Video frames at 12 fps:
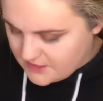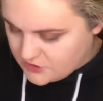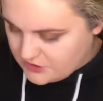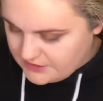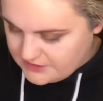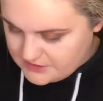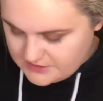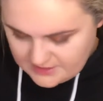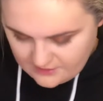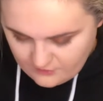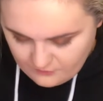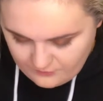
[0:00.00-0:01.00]
actually
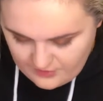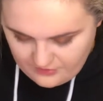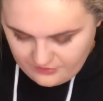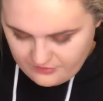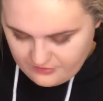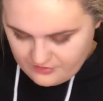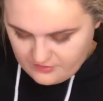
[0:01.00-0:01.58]
stick with